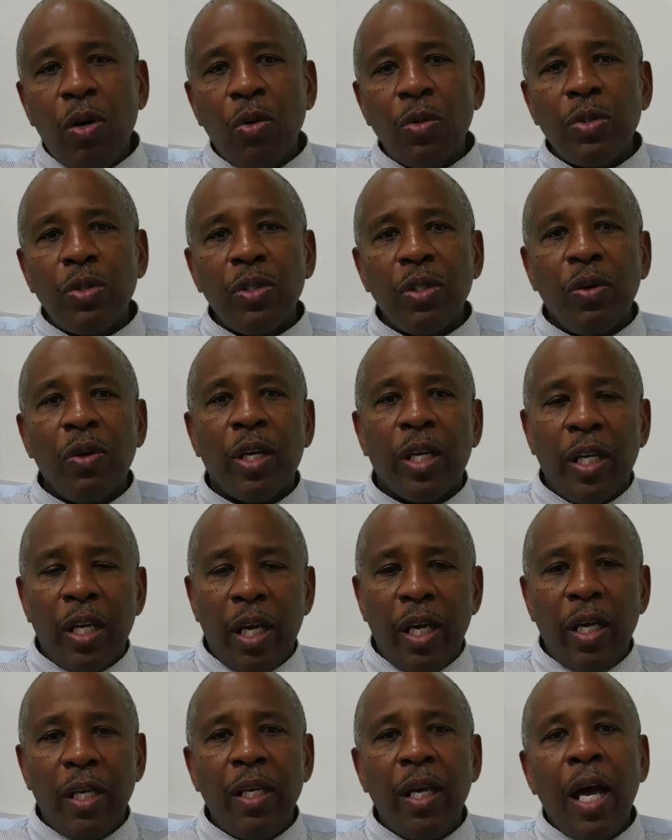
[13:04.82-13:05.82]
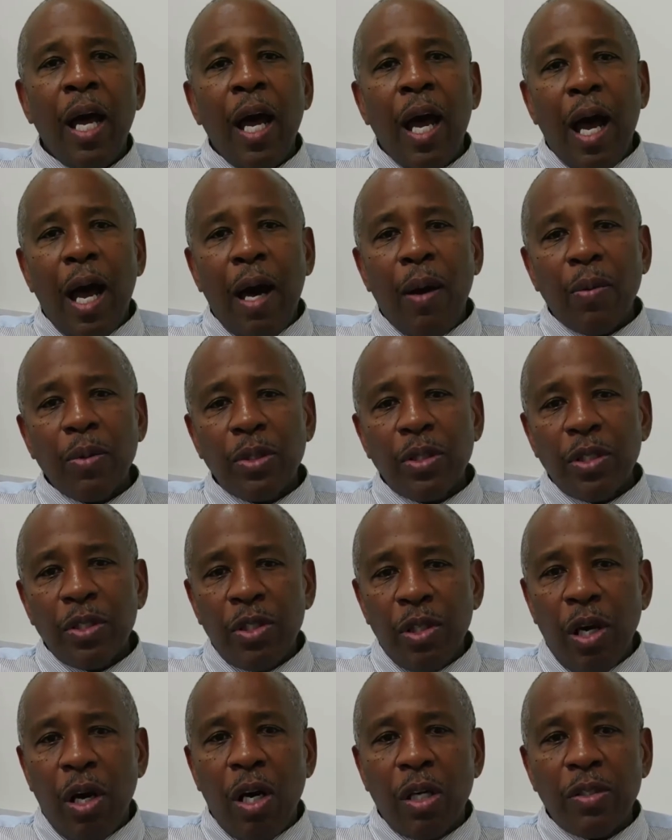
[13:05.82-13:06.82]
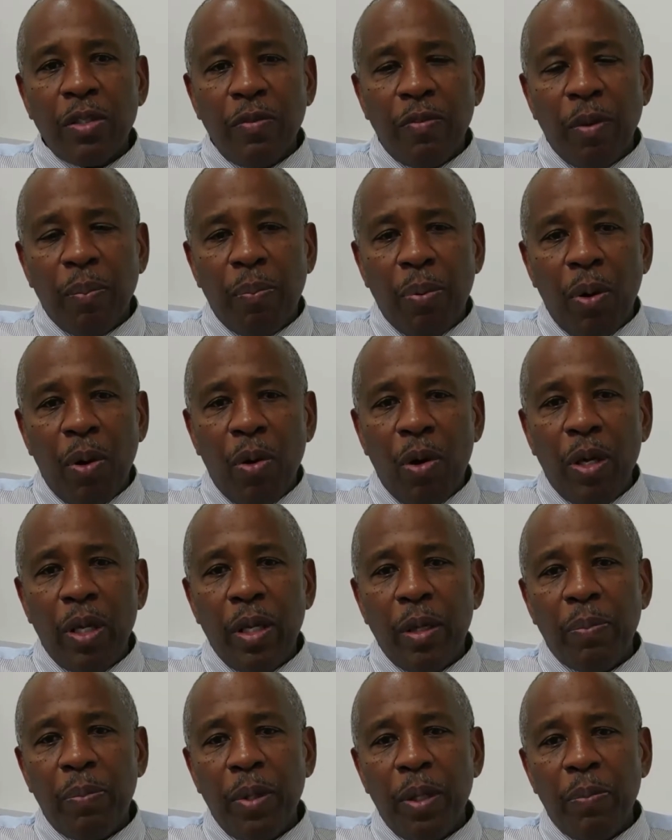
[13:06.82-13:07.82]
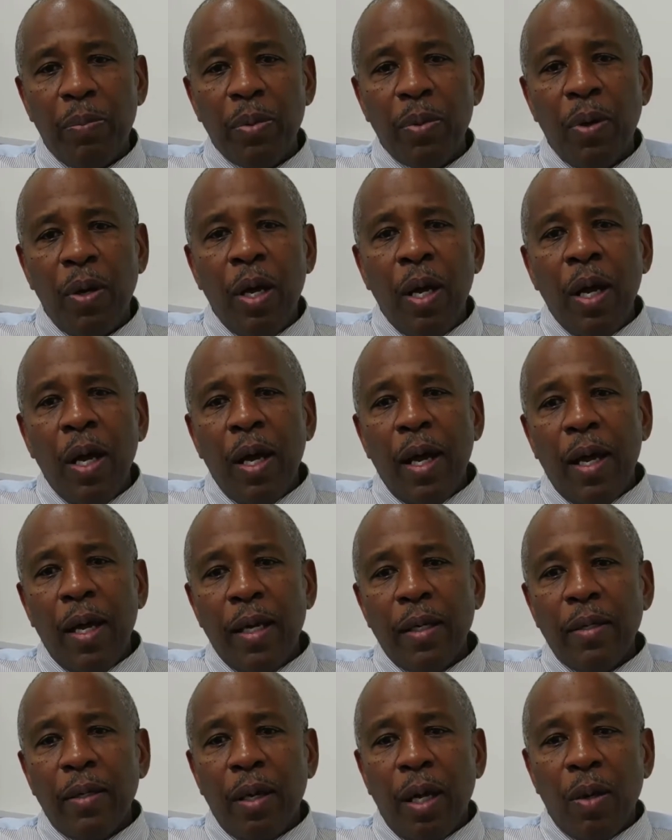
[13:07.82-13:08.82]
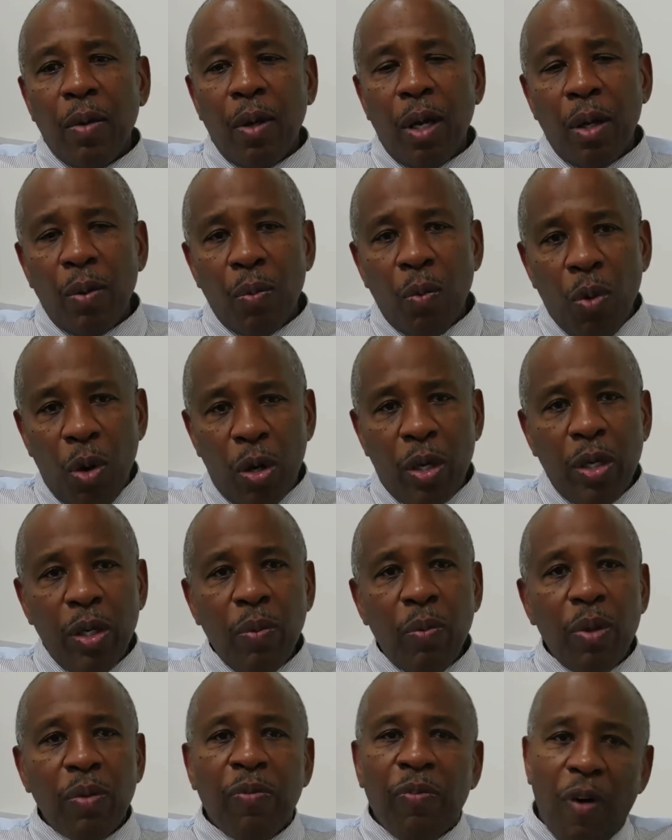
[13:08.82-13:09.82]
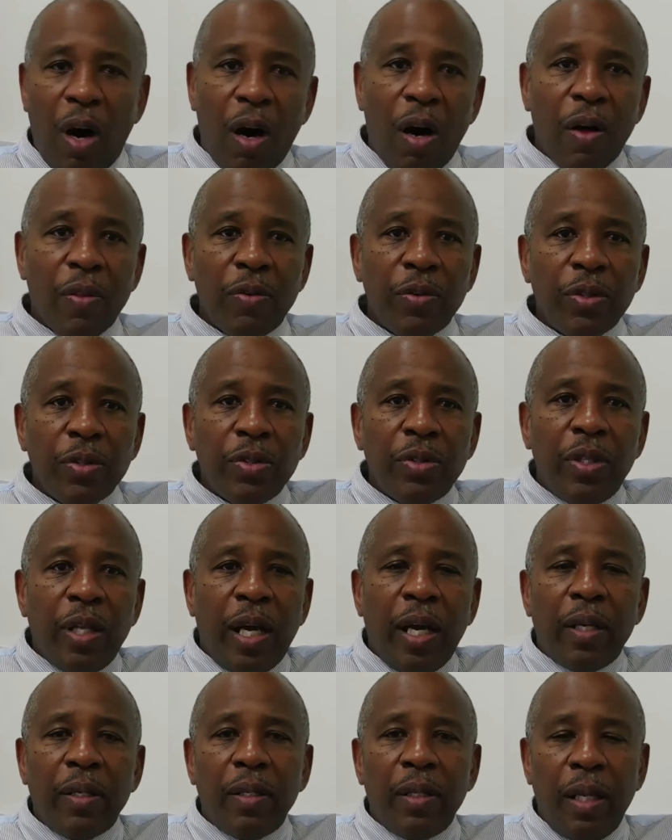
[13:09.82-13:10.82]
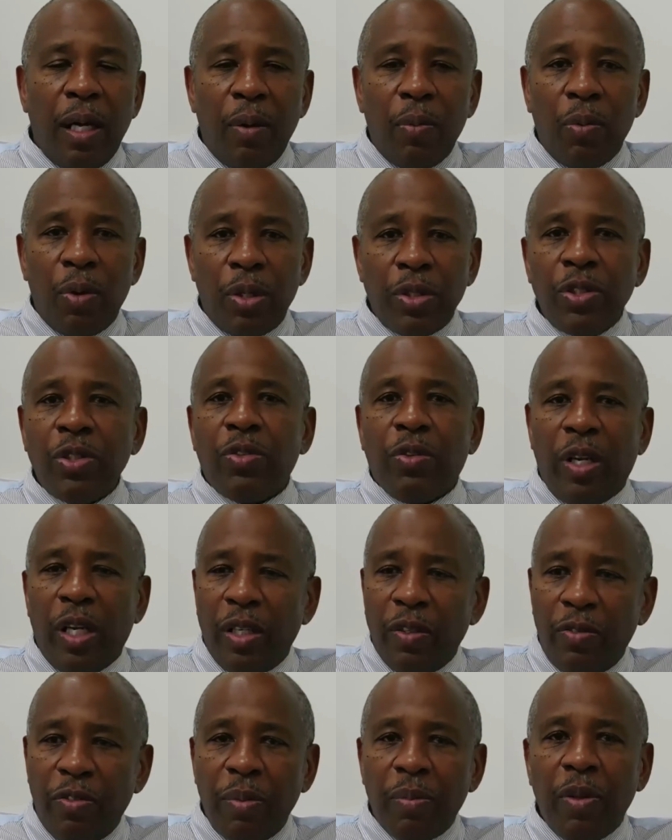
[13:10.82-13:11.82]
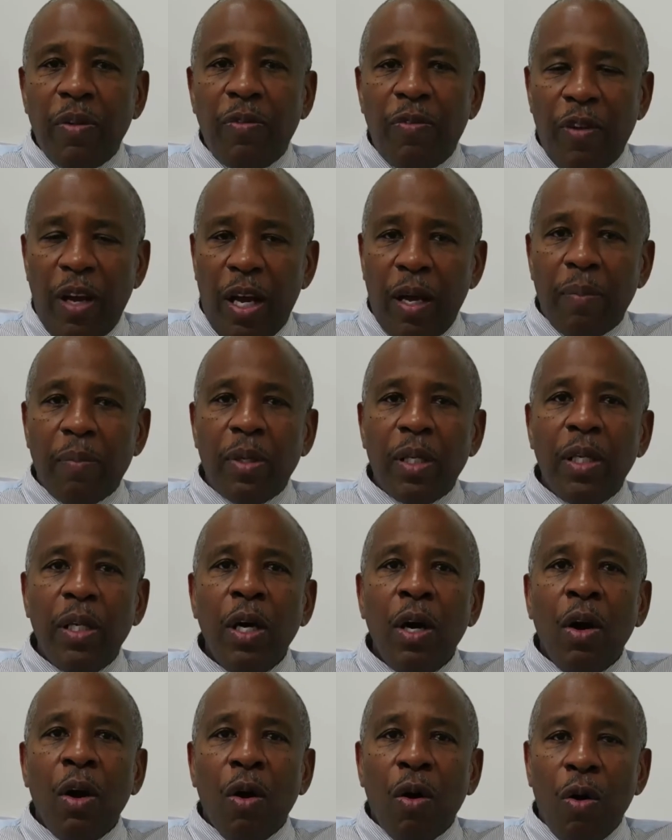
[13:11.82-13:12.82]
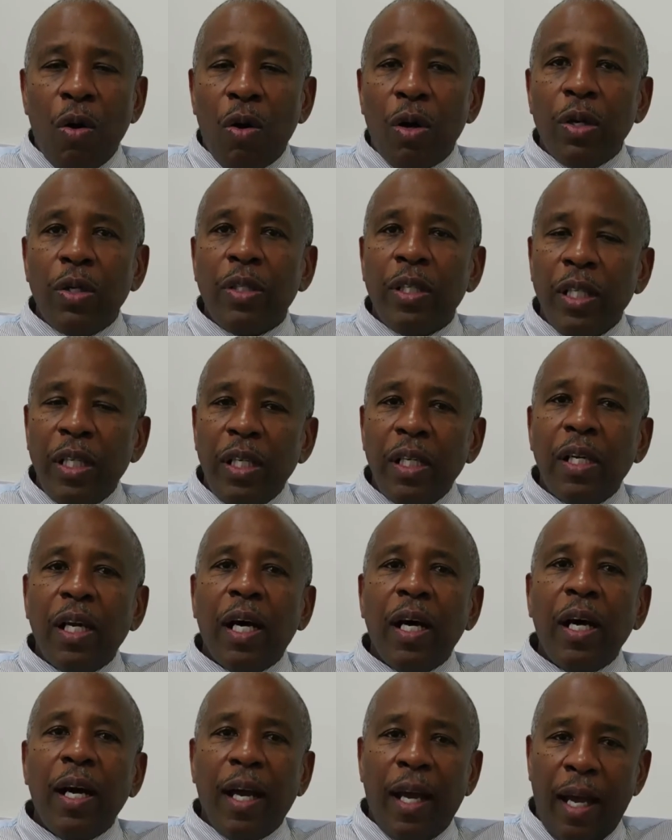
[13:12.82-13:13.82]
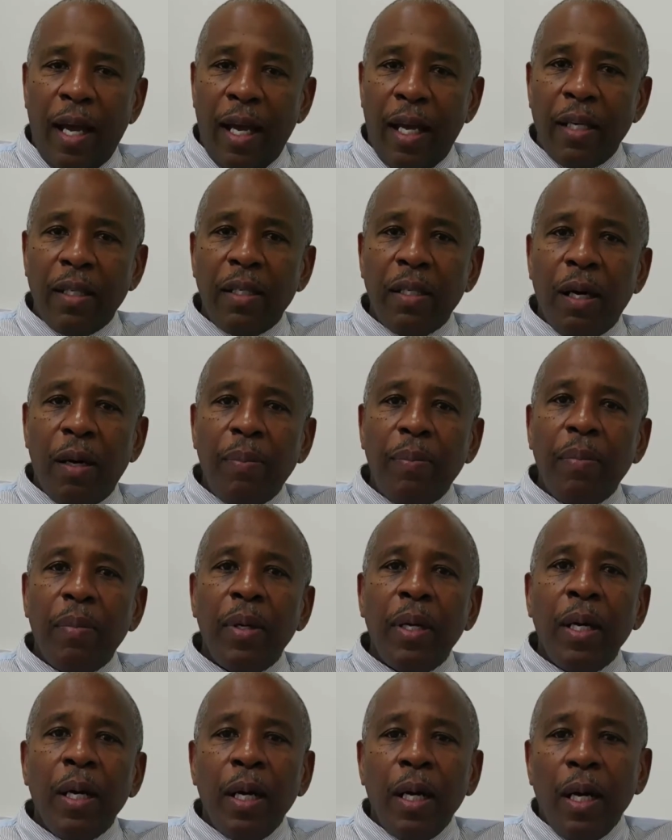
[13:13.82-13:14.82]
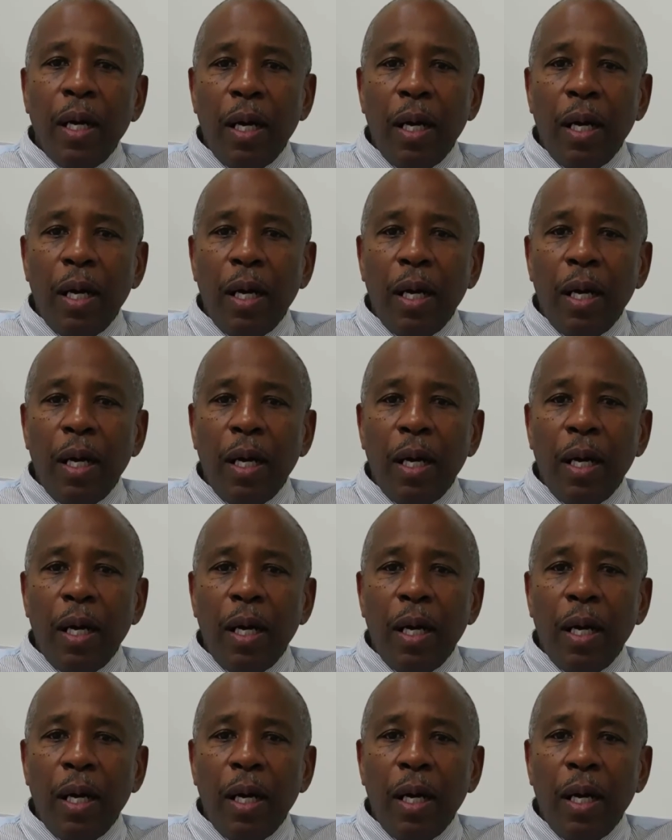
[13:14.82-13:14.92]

coach. So again, I was in charge of employing people and working with fathers that were estranged from the family or needed a hand up.